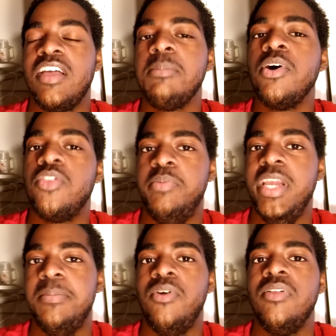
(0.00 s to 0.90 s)
couple other
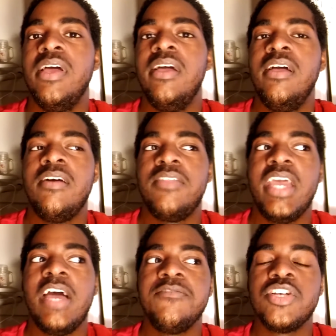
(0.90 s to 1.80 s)
people,
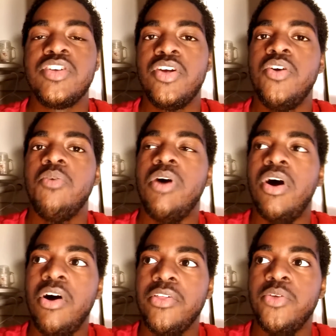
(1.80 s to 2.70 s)
they have to go
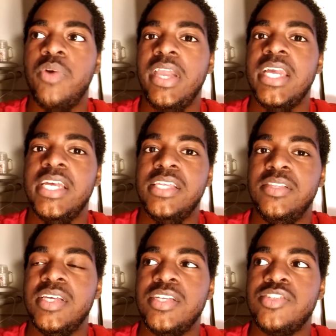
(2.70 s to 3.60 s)
all the way
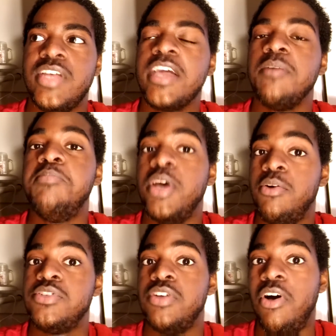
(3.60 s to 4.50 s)
and take a
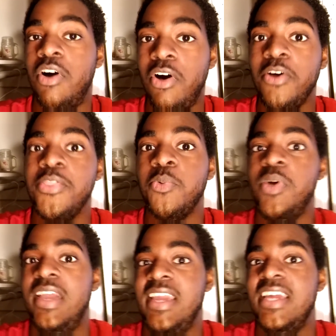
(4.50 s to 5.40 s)
boat all the
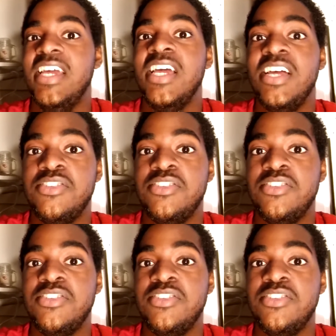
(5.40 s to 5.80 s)
way